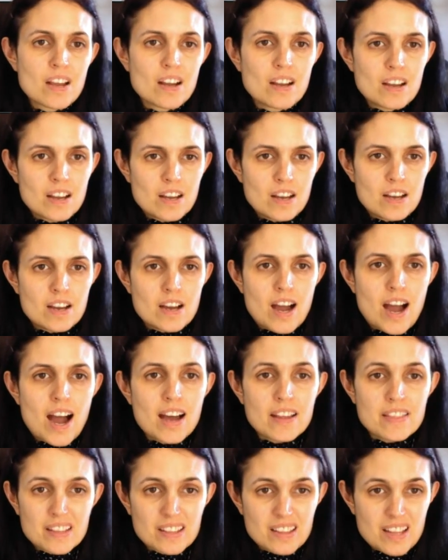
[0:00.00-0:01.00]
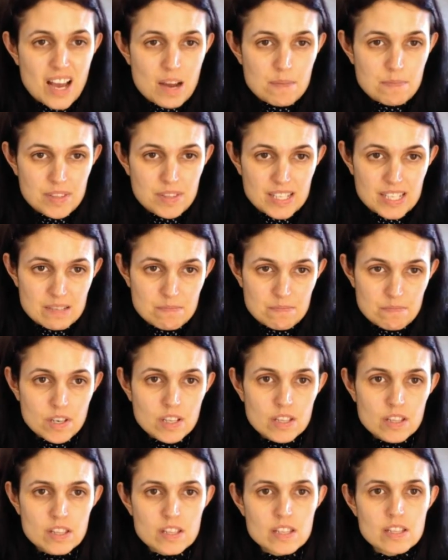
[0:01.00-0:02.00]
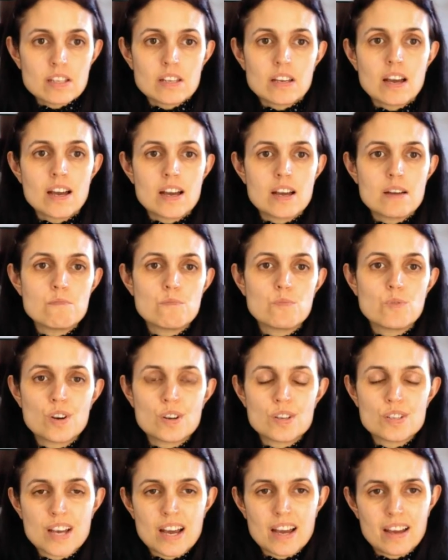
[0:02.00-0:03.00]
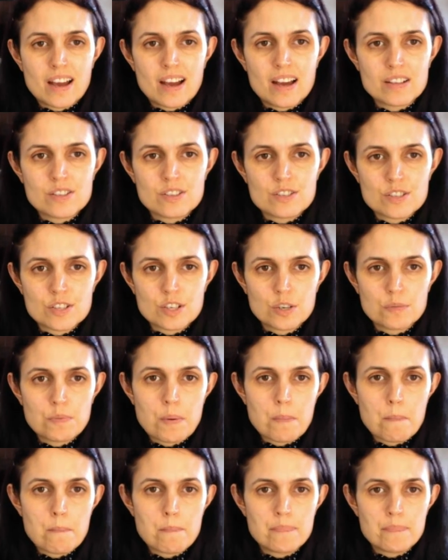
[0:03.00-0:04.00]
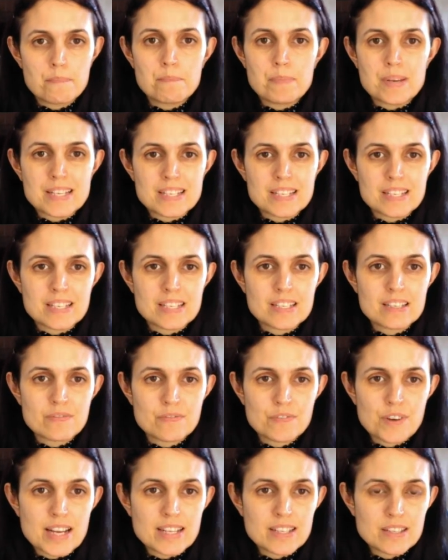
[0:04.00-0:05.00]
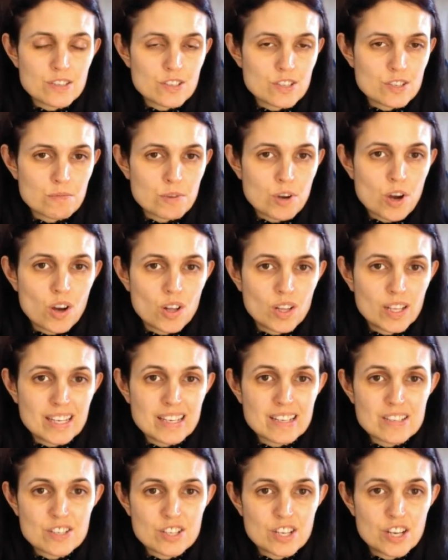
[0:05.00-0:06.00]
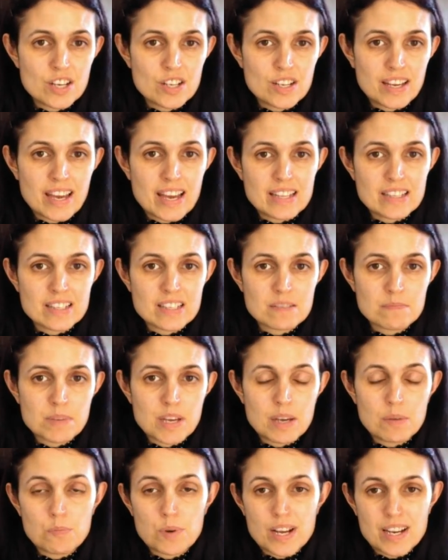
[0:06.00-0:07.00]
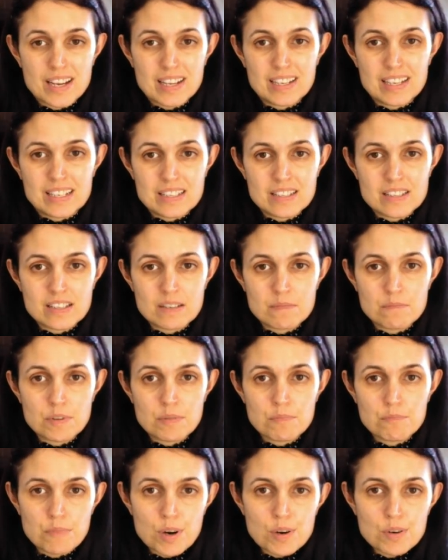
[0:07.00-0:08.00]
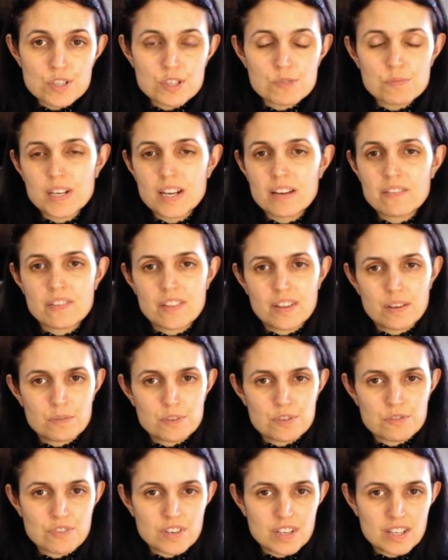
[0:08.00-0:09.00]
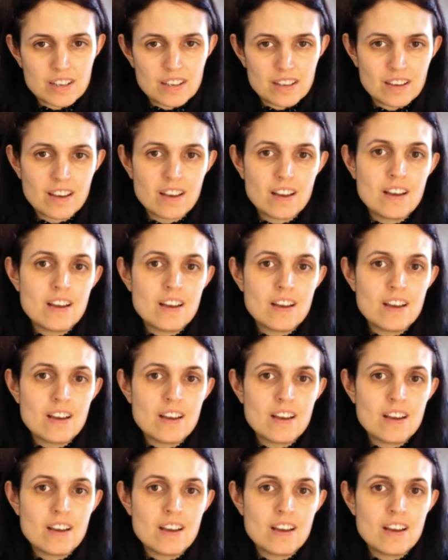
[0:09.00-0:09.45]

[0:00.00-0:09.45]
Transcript: A hard thing that happened this month was I had some business friends, some colleagues turn against me when I needed them the most, when everything was really